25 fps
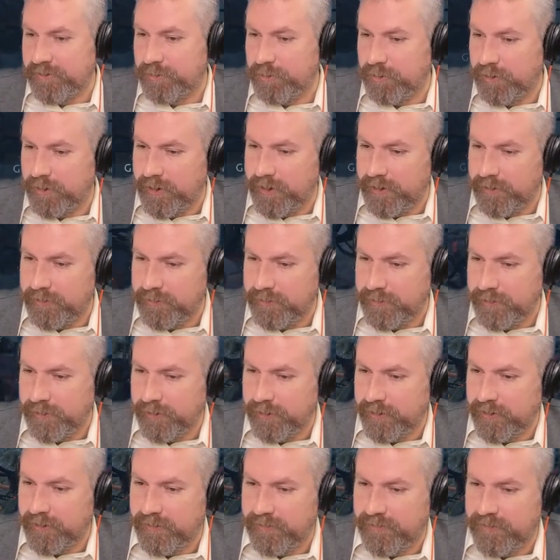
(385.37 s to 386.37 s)
below.
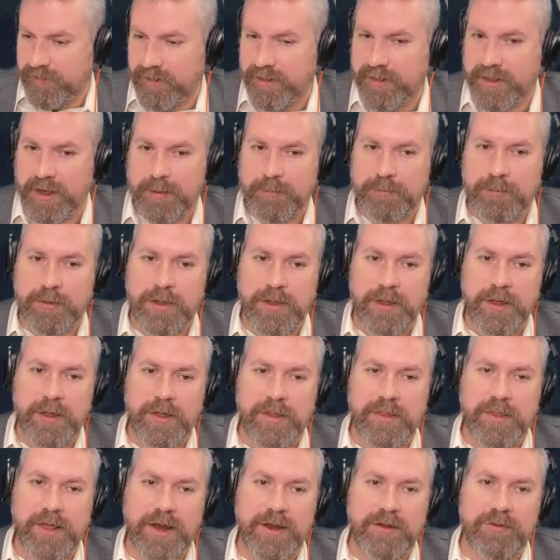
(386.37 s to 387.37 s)
You can see them.
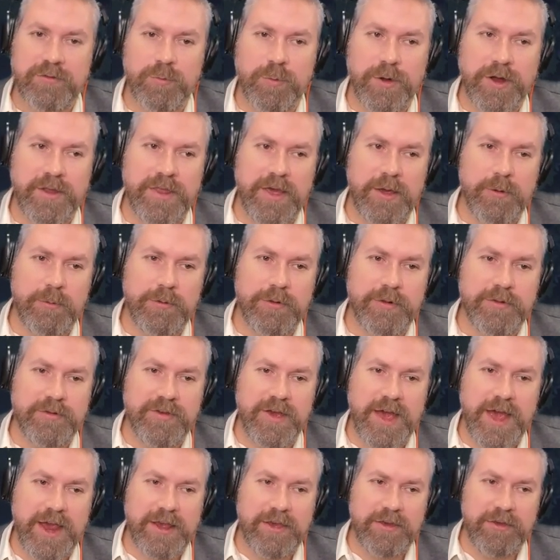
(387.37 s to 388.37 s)
That is where they will
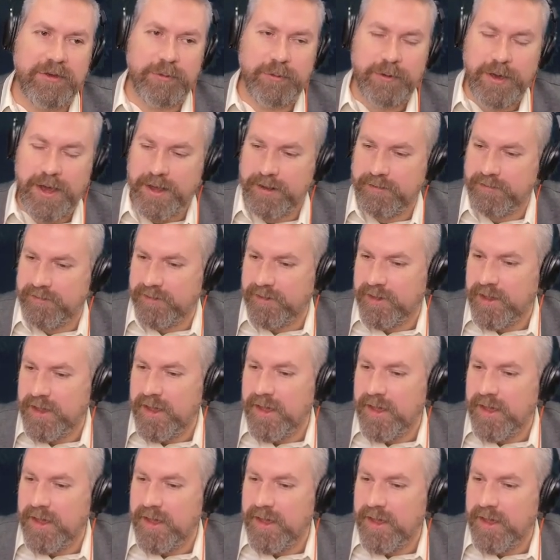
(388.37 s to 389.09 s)
attack you at.